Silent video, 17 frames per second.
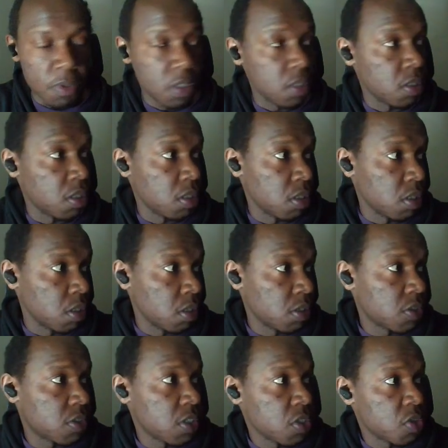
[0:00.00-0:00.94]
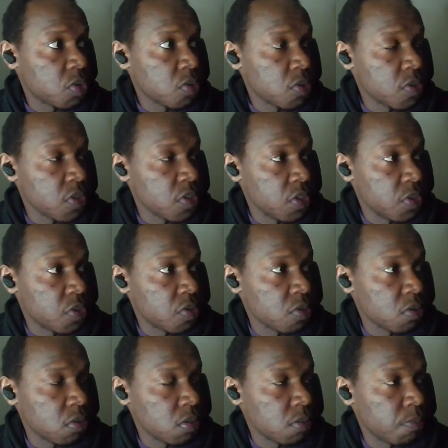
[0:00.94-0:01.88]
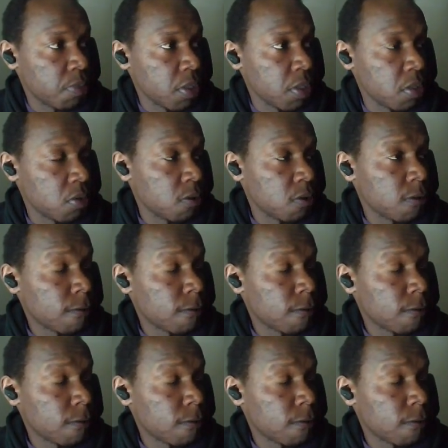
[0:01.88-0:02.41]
the extensions and install Python